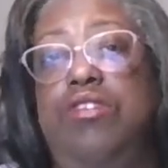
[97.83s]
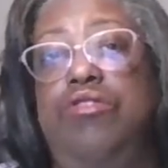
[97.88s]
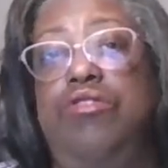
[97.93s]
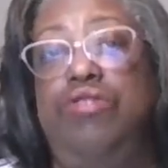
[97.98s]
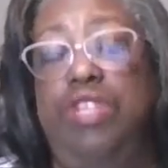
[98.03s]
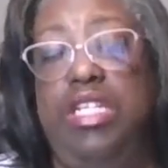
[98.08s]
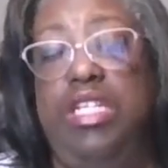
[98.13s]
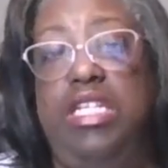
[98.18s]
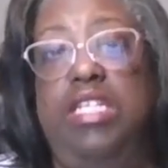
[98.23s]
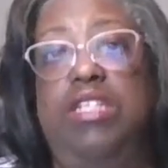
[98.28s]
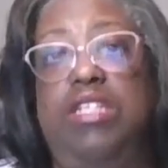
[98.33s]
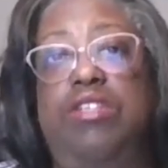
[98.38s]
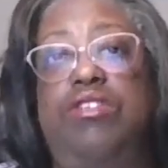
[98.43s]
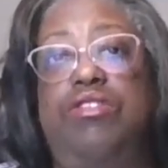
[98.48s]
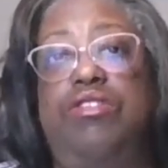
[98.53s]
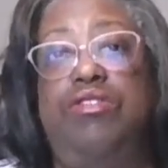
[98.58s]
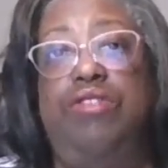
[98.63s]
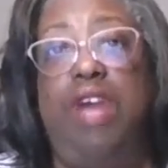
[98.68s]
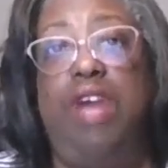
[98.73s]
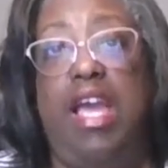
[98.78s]
you
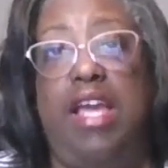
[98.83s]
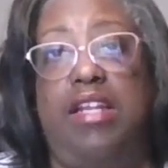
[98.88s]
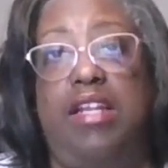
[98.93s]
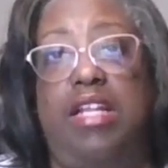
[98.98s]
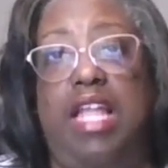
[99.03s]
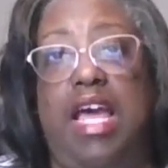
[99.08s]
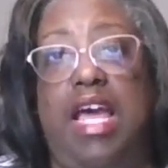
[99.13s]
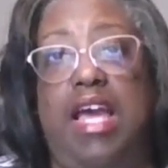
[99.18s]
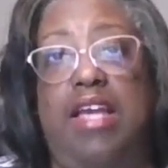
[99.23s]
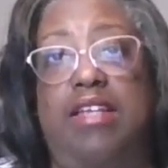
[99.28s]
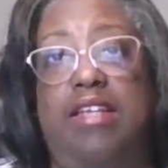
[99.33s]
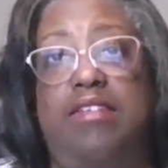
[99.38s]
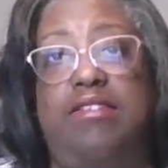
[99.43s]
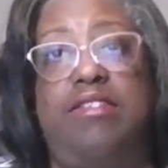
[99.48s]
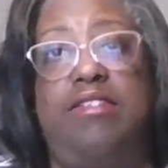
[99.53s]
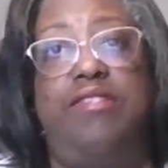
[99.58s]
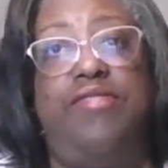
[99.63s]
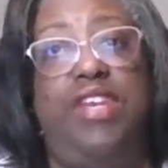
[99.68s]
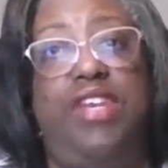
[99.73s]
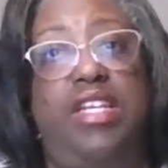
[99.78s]
need to
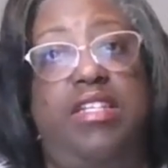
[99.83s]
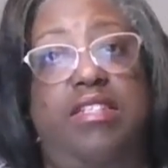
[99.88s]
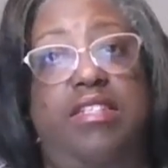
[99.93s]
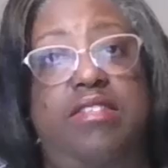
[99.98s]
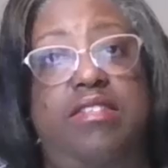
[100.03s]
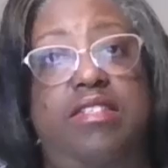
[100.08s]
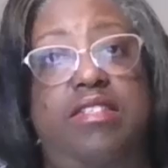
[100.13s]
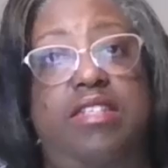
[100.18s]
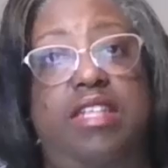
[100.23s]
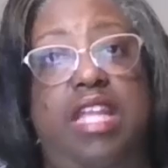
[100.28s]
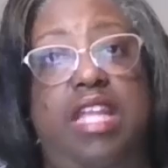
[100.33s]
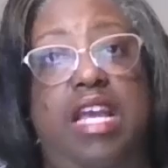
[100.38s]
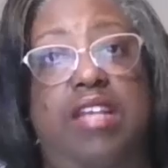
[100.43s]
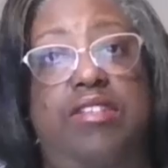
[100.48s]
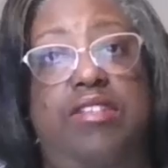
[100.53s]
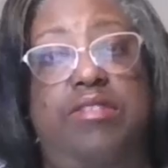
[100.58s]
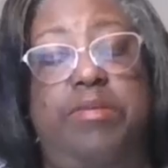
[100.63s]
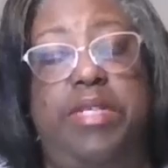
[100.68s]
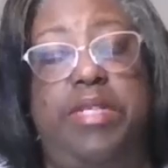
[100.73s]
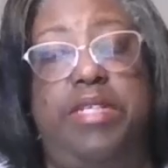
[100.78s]
analyze the vacancy
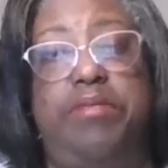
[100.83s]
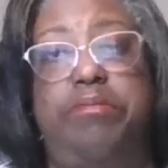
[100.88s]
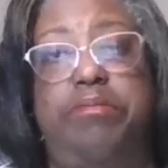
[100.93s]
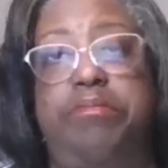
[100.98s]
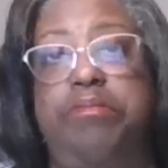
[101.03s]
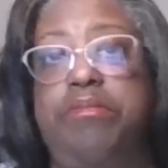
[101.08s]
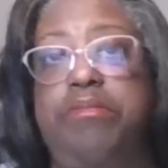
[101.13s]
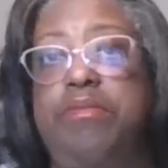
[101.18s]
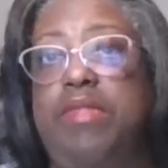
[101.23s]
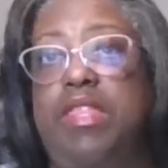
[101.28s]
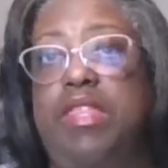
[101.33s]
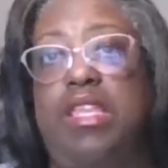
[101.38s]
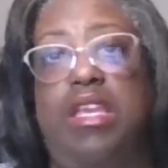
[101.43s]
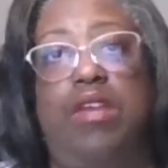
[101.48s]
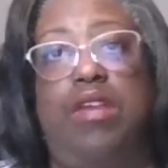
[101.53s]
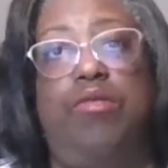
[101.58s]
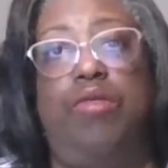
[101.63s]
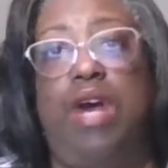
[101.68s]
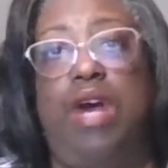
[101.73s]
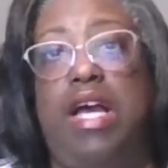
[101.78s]
announcement.
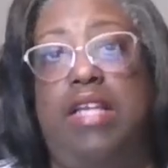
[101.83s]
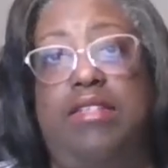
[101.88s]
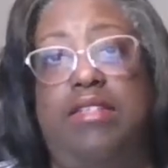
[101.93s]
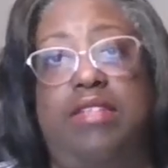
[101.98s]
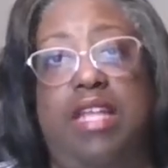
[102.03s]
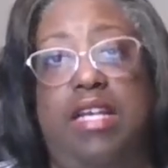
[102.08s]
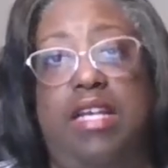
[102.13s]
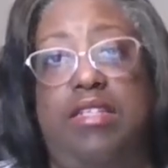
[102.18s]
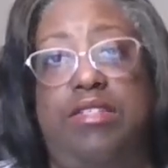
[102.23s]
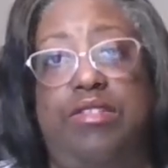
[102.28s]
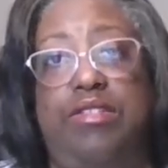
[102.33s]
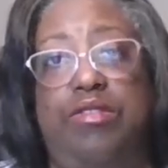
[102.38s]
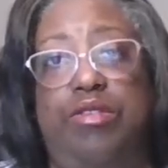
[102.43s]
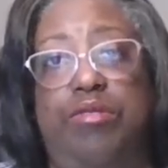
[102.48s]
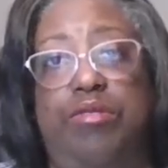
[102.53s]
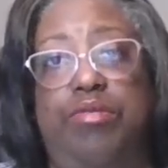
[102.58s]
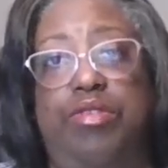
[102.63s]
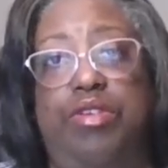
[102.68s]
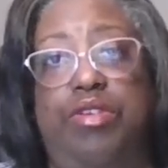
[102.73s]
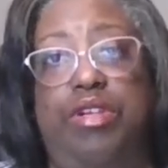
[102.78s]
And why is that so
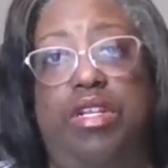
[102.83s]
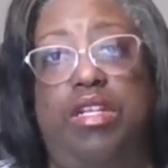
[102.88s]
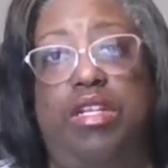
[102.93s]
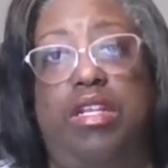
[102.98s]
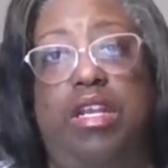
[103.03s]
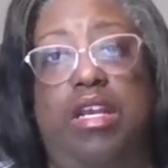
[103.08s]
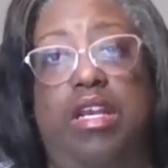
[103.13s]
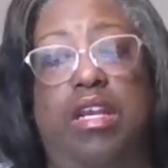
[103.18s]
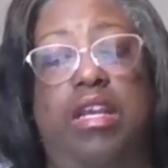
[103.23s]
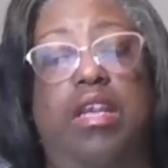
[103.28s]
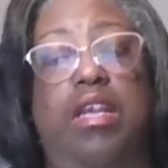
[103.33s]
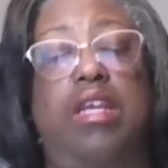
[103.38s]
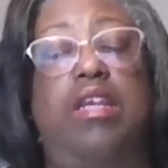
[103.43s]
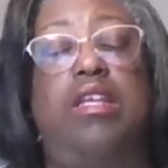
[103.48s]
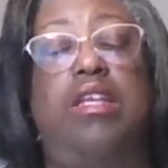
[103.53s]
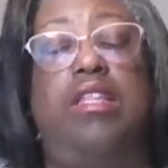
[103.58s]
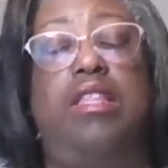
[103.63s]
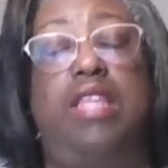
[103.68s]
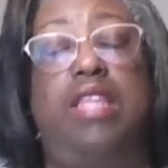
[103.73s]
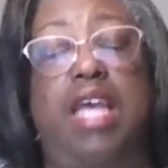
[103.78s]
important?
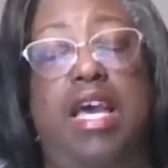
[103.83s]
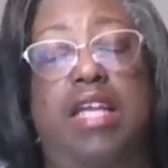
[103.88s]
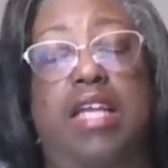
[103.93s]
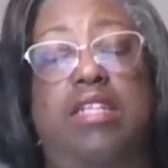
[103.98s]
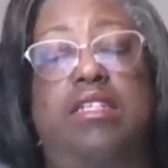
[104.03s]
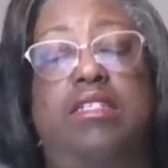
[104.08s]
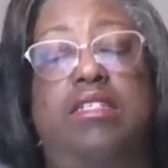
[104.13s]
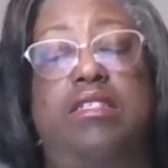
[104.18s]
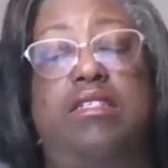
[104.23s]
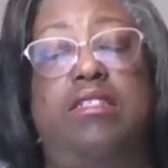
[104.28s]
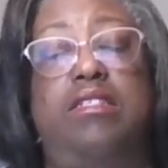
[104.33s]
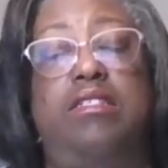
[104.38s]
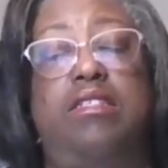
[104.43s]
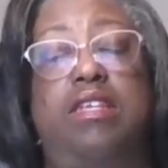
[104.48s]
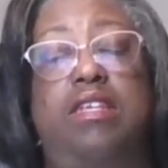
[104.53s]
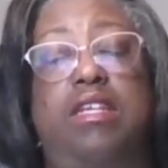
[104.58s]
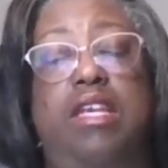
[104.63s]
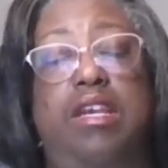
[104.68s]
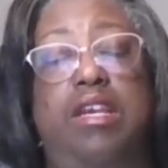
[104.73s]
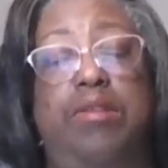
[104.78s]
That
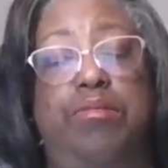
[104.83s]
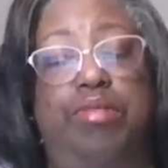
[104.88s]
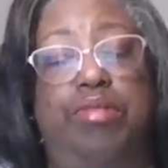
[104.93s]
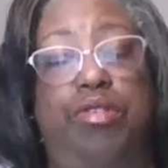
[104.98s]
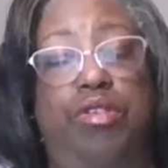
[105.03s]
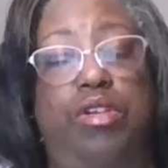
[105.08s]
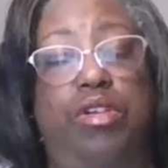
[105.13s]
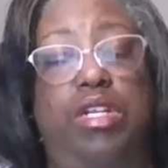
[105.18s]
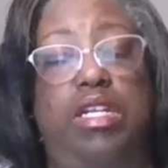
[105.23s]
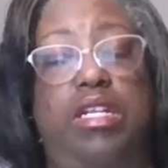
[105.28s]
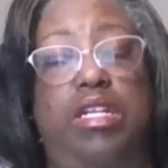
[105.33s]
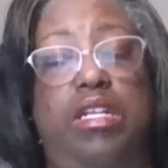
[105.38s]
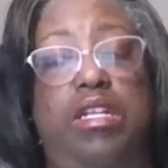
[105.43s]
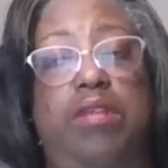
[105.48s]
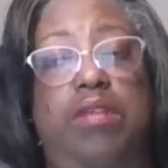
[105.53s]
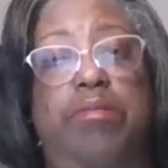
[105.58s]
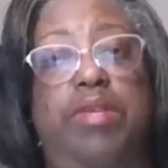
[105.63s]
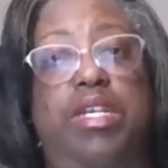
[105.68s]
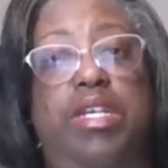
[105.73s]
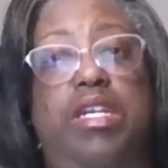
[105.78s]
is
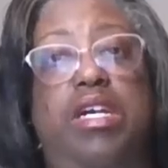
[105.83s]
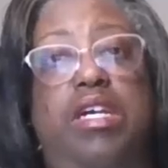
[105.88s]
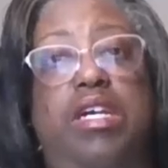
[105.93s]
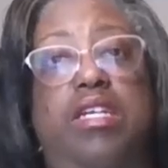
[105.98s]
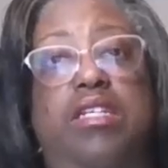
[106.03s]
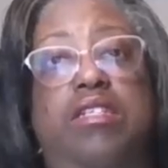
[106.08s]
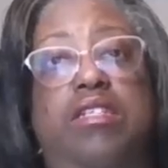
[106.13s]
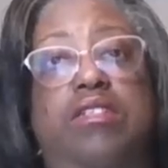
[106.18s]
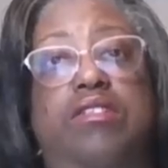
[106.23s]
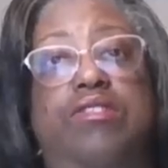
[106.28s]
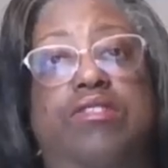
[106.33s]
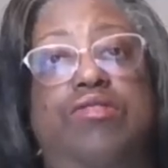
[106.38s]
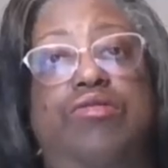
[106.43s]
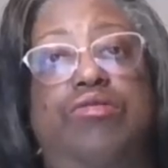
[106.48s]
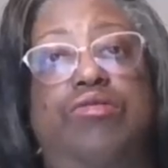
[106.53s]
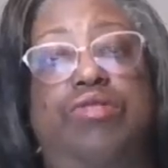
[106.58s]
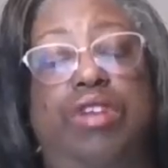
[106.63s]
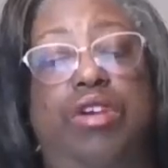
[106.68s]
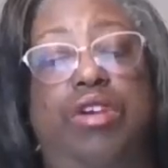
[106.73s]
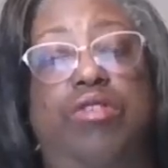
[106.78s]
important because
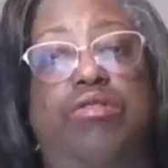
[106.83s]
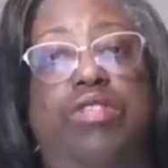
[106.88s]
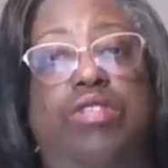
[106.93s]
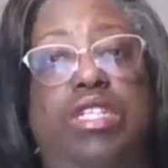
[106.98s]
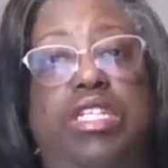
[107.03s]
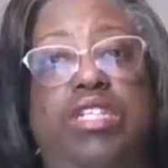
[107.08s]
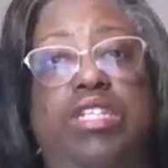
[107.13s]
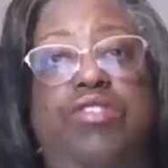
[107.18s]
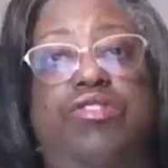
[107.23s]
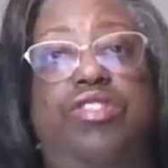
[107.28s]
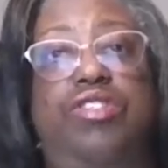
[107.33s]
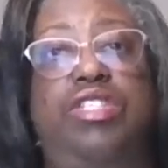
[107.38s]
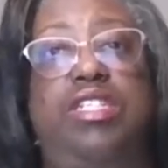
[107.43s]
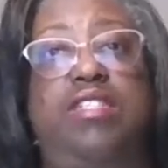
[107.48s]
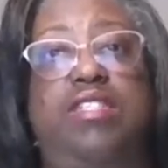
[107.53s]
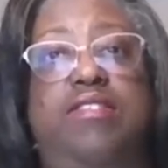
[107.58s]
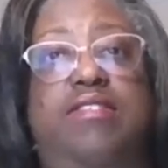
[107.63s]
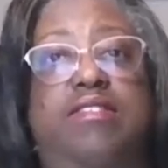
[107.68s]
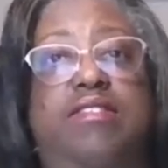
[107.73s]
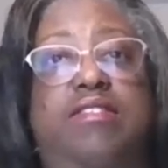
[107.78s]
you don't need to
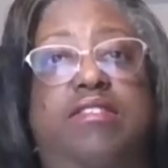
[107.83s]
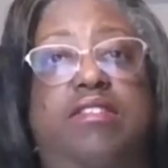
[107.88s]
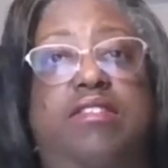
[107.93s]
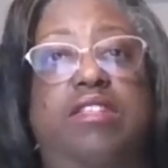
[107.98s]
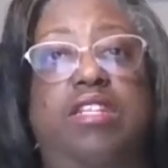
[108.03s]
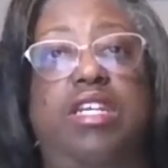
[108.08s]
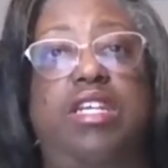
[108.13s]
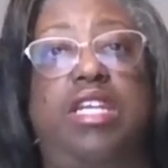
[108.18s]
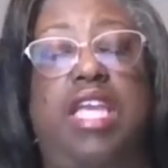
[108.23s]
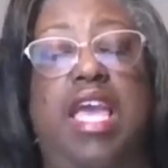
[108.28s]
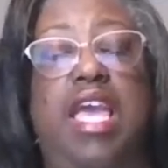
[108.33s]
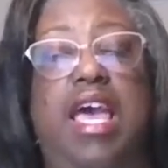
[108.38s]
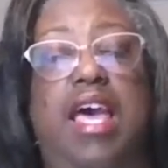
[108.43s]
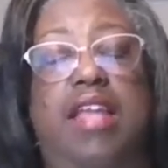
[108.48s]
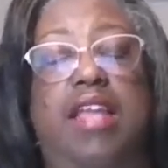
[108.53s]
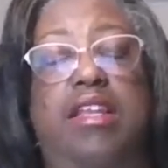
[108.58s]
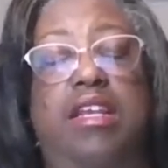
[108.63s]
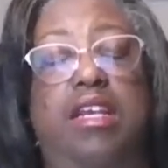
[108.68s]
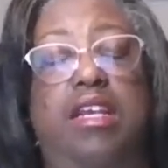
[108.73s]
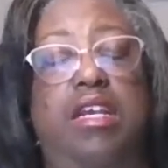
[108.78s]
just look
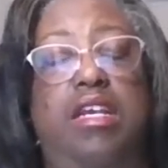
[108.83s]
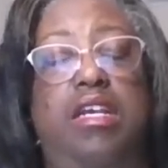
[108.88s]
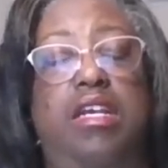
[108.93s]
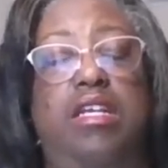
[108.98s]
at